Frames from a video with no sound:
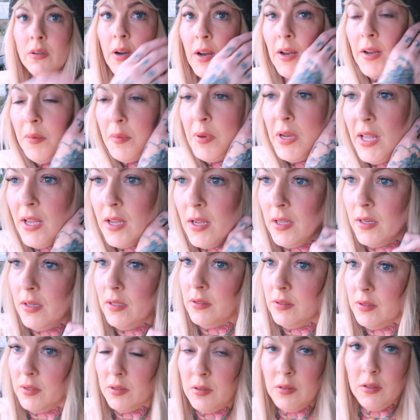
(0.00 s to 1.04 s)
right, we had a
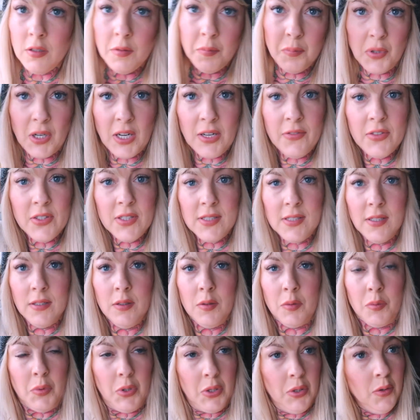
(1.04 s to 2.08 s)
little breakfast in
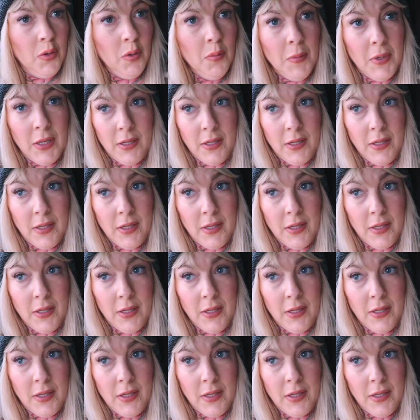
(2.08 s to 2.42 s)
the room